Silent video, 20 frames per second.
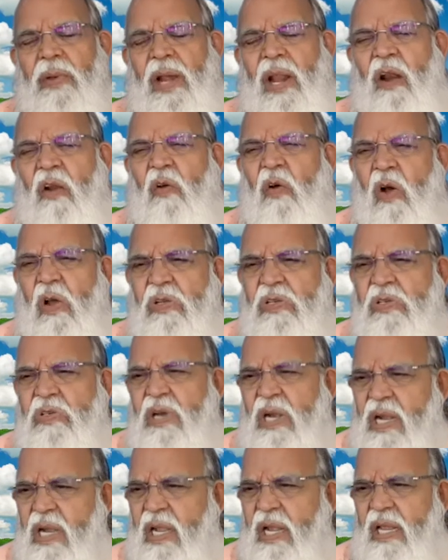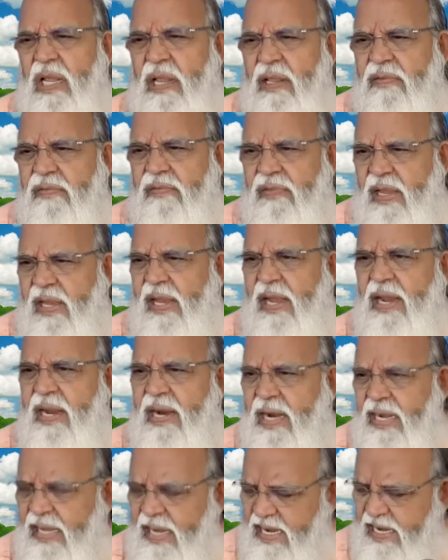are constantly seeking
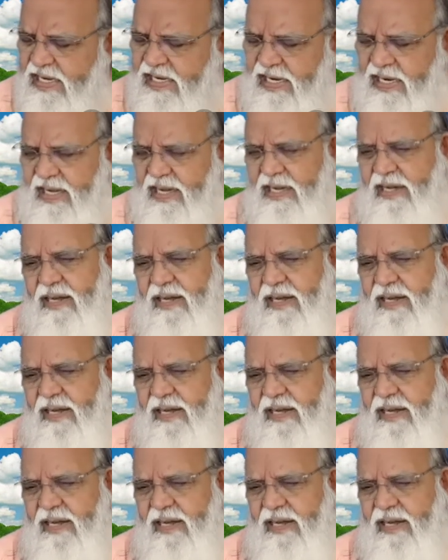attention.